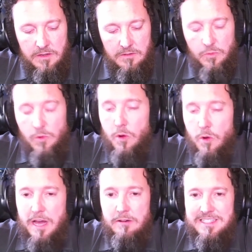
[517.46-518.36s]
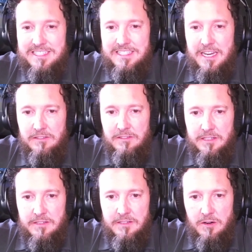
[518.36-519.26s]
rollout and
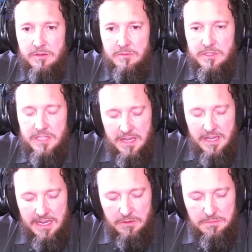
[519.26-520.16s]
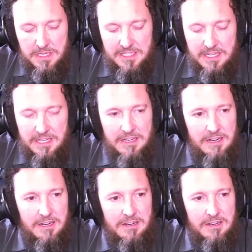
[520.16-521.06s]
scaling, it was missing
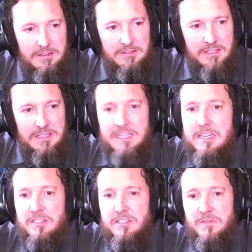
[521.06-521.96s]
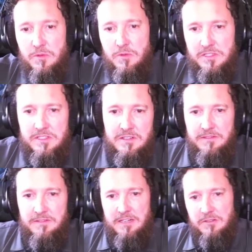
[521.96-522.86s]
the ease of use
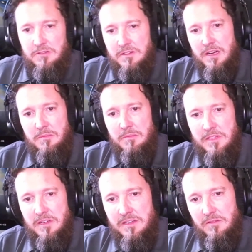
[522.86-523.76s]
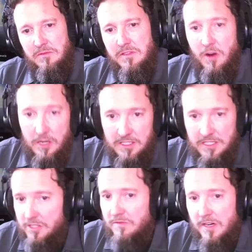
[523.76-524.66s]
factor. The
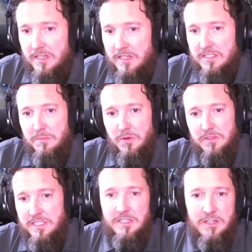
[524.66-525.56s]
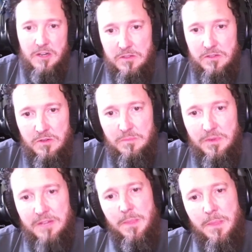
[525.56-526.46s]
architecture is very simple; it's easy to code to,
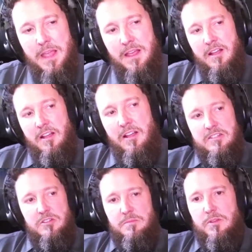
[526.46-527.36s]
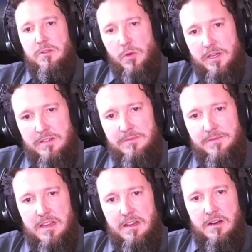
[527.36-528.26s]
but to deploy it,
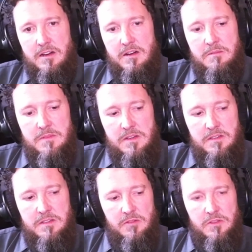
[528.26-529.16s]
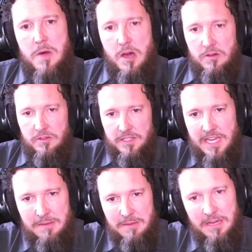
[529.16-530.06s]
the model that
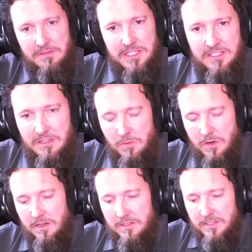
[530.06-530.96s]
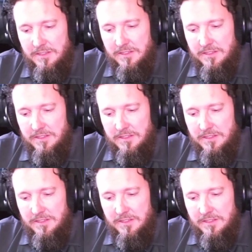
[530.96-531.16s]
came out of Disney was